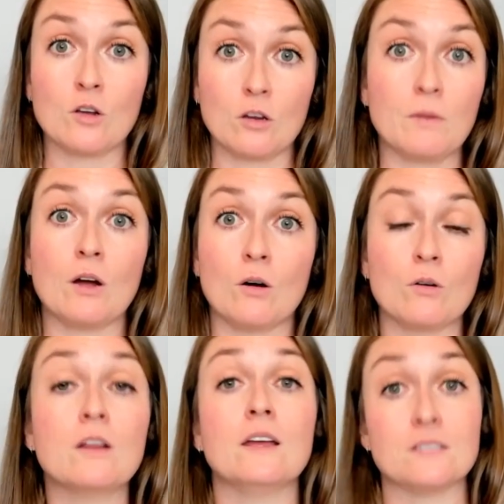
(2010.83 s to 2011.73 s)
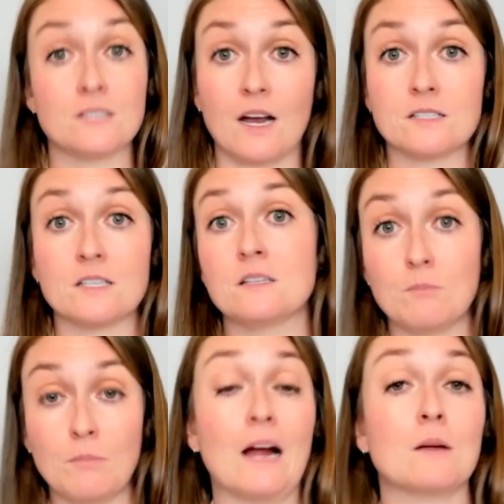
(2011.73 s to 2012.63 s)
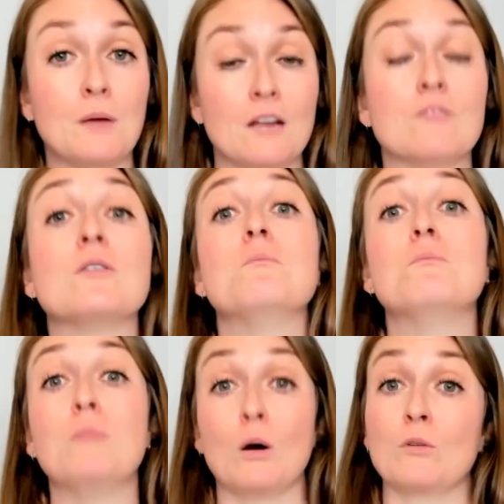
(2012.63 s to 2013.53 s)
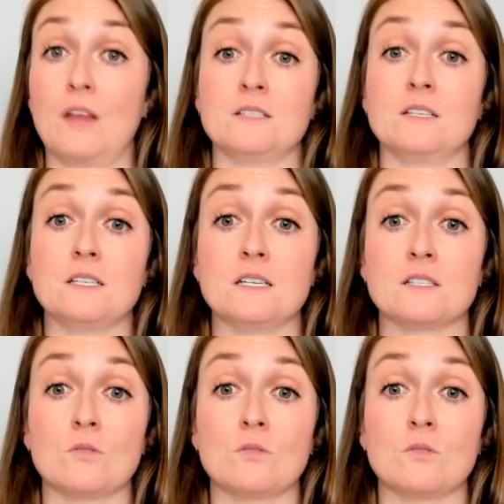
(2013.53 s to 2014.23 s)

could be owed in taxes and back pay from both entities.